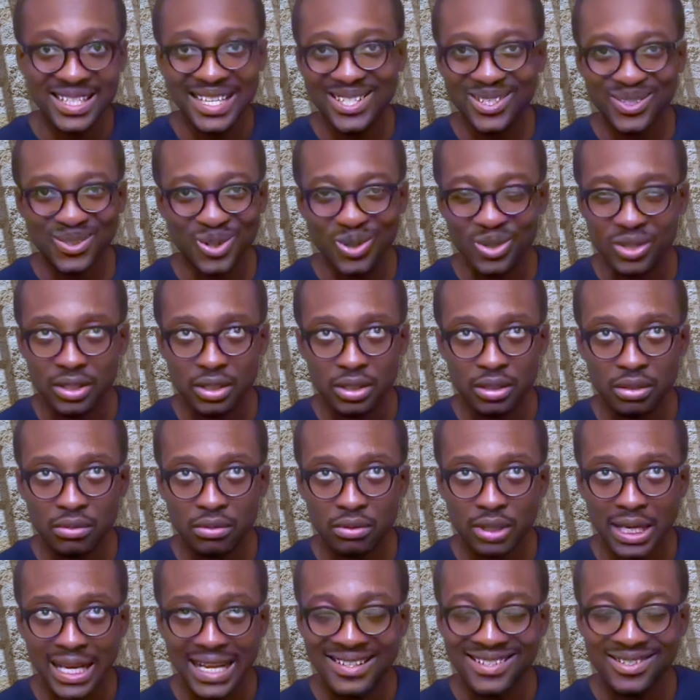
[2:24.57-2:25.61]
just not
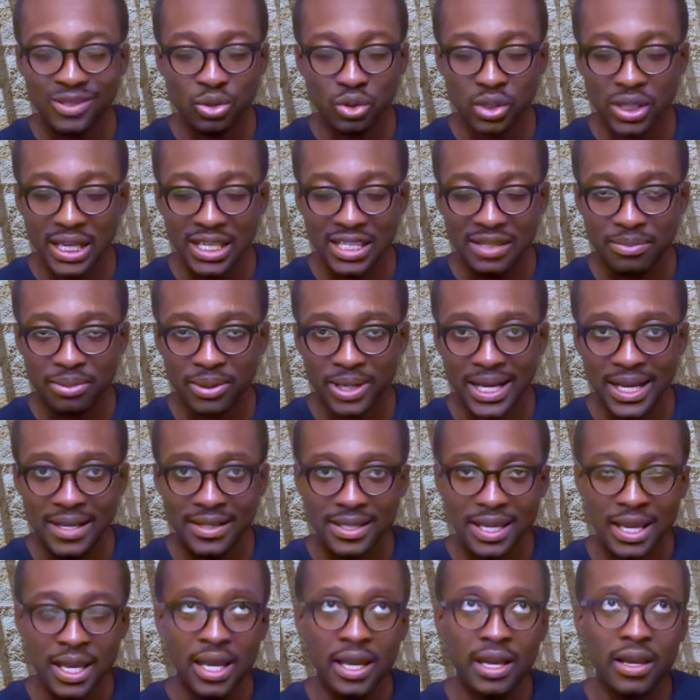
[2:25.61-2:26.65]
at today's
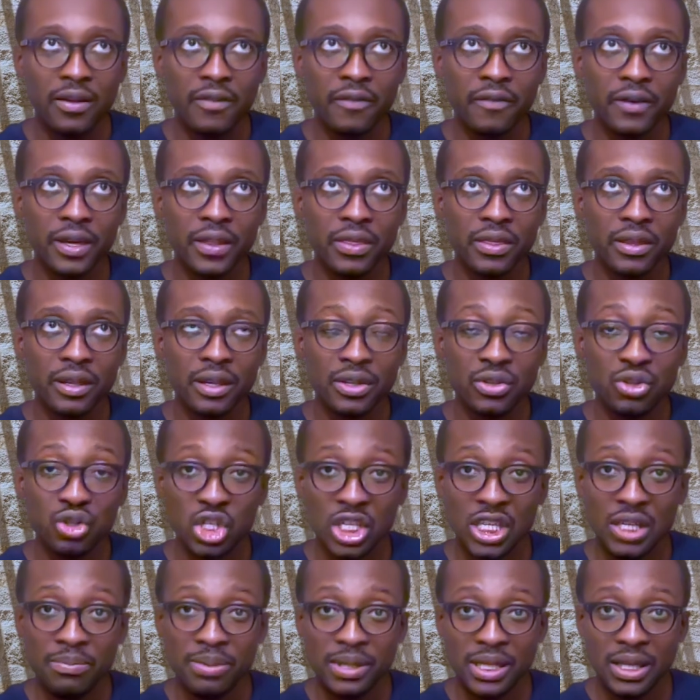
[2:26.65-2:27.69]
price. Fifth,
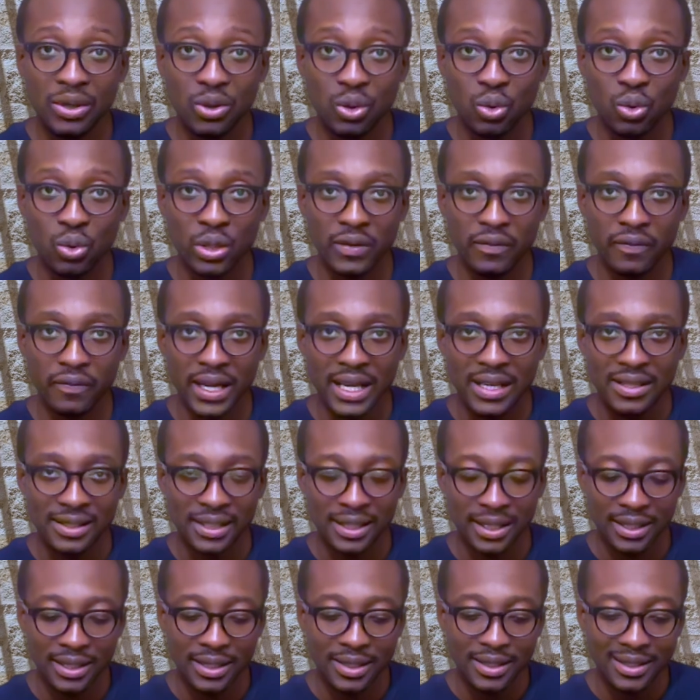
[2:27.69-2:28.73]
GP
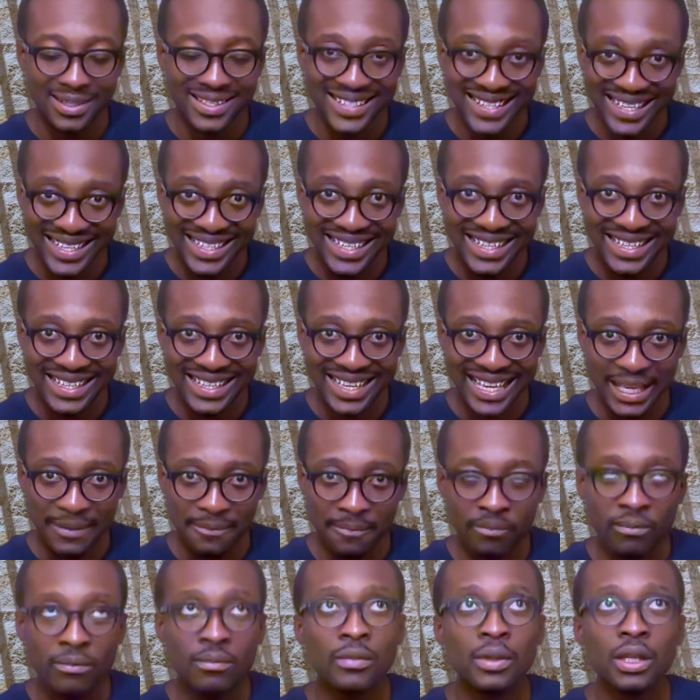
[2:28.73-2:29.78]
co-invest. Skin in the
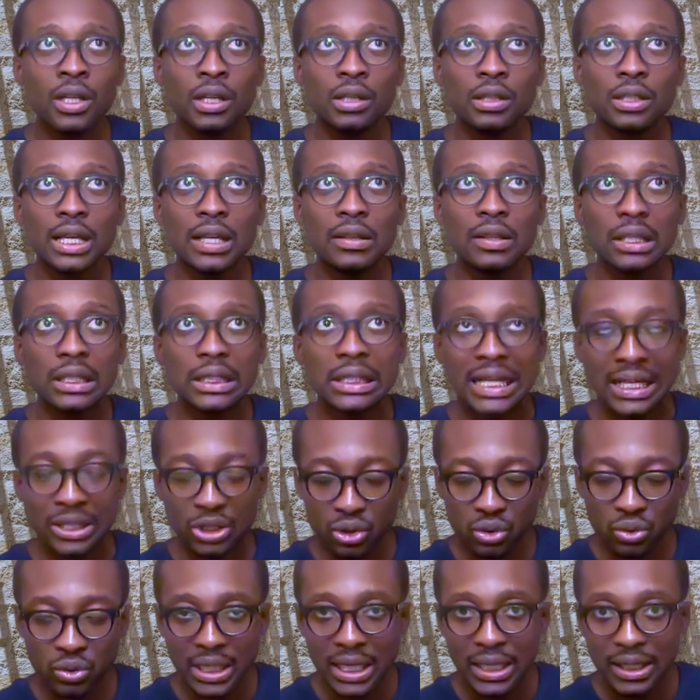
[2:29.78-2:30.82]
game. Nothing
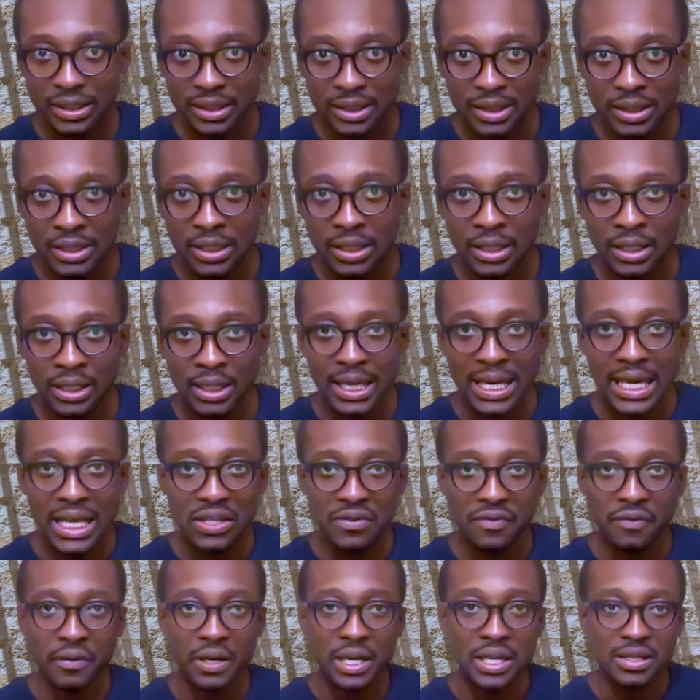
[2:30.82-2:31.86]
attracts
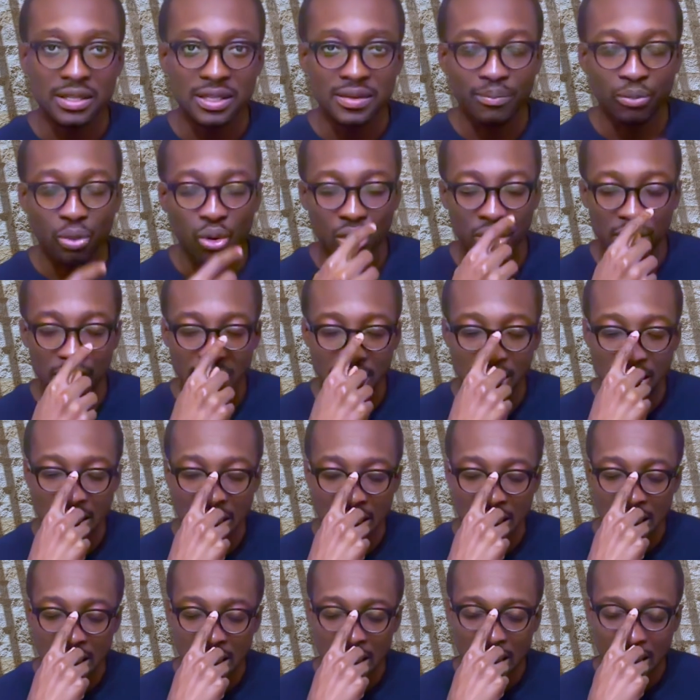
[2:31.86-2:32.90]
hedge funds more
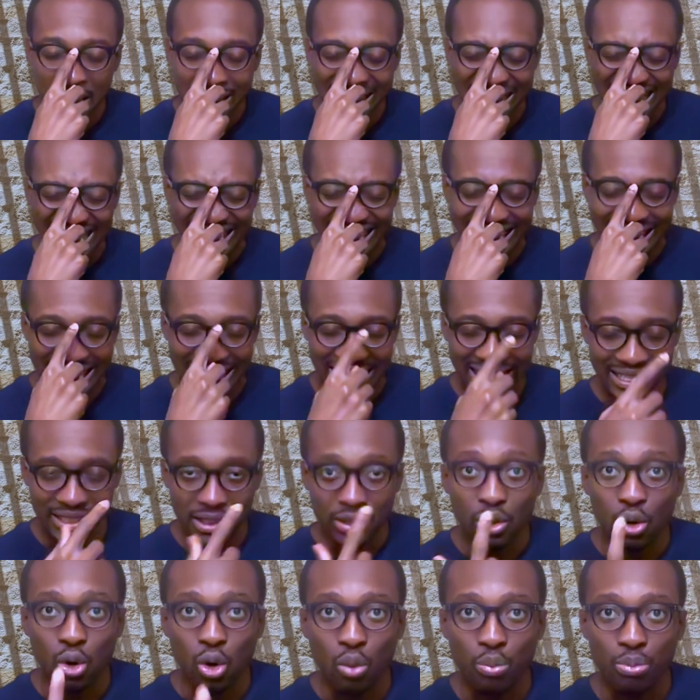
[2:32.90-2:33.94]
than
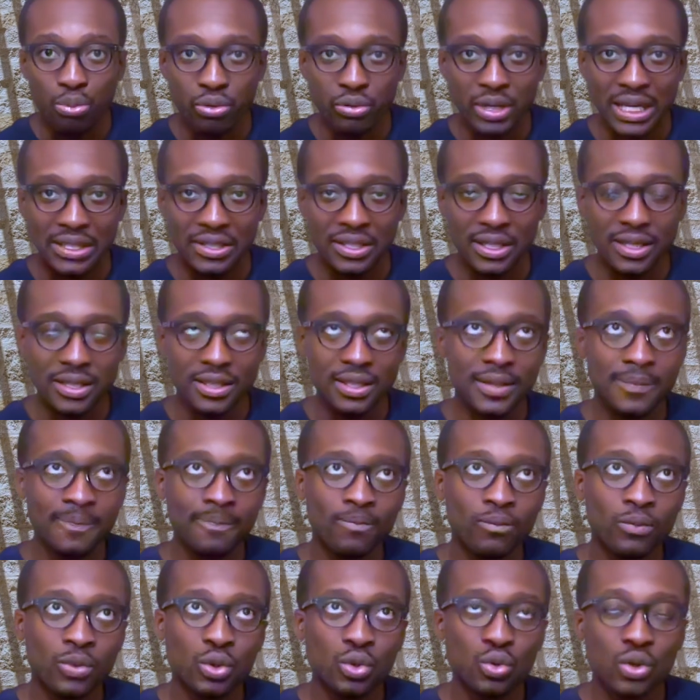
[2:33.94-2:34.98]
aligned operators.
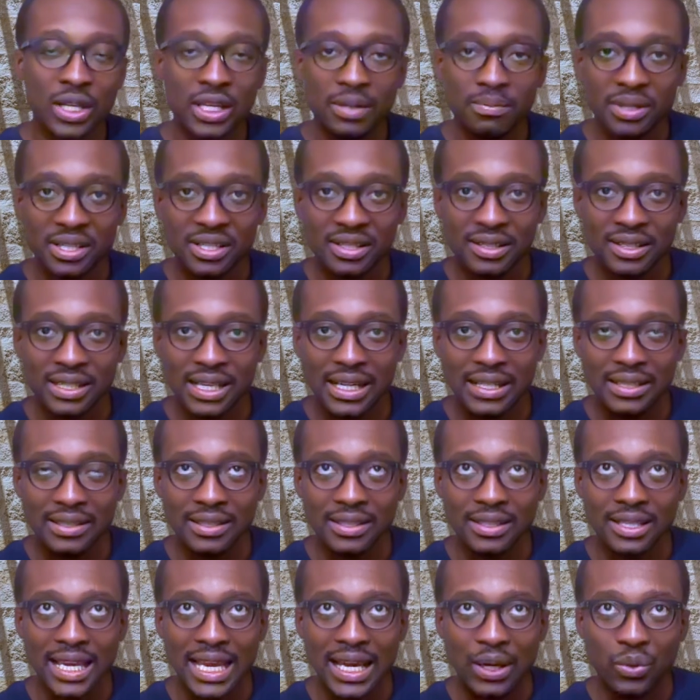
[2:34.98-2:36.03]

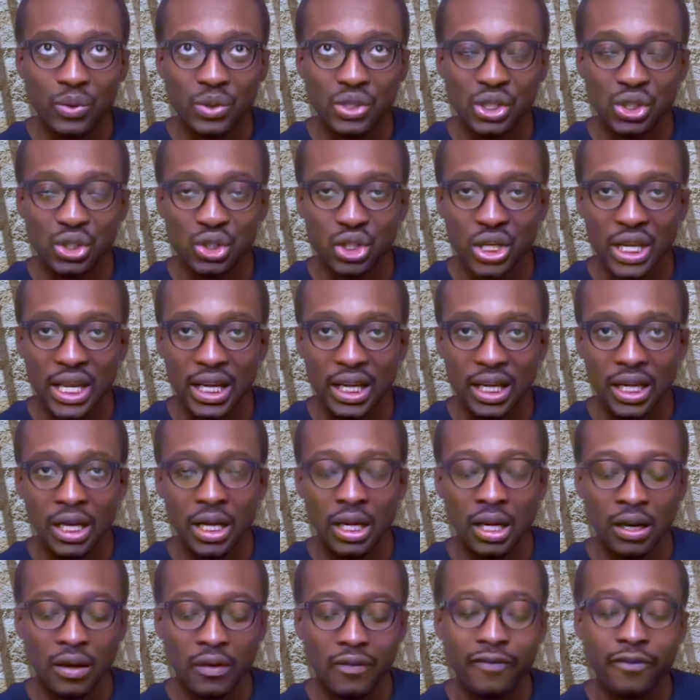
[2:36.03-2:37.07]
20% equity check
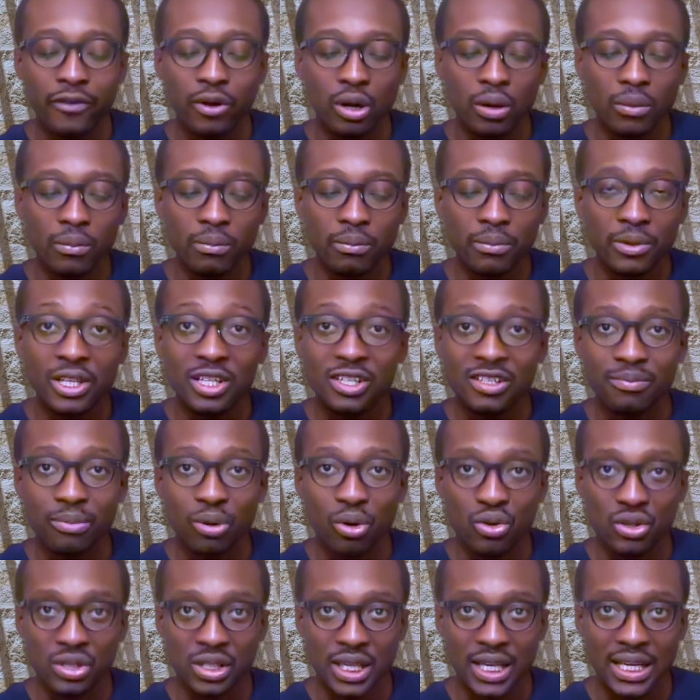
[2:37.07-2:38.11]
from the
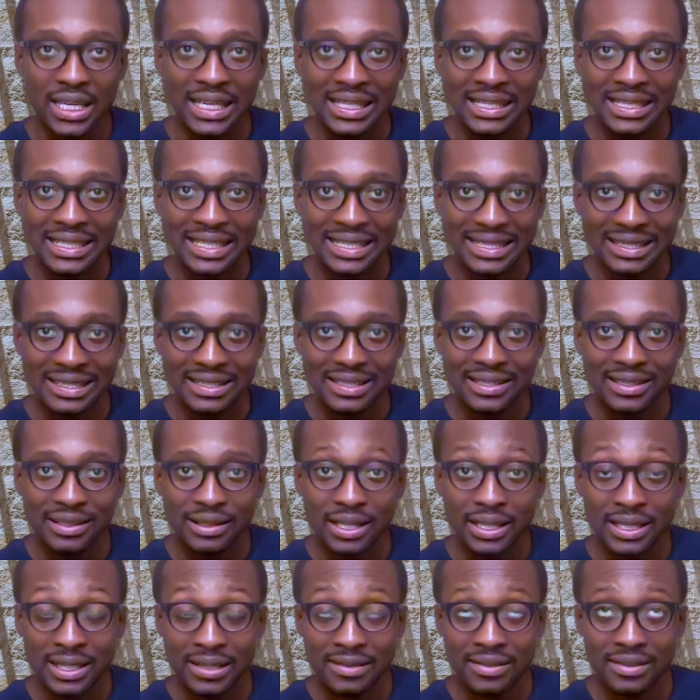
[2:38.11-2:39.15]
sponsor in this
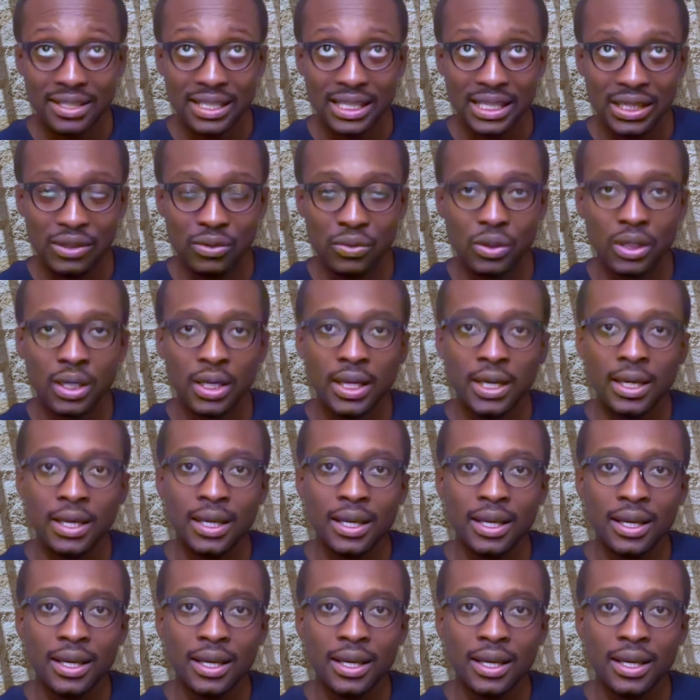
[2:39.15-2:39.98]
deal.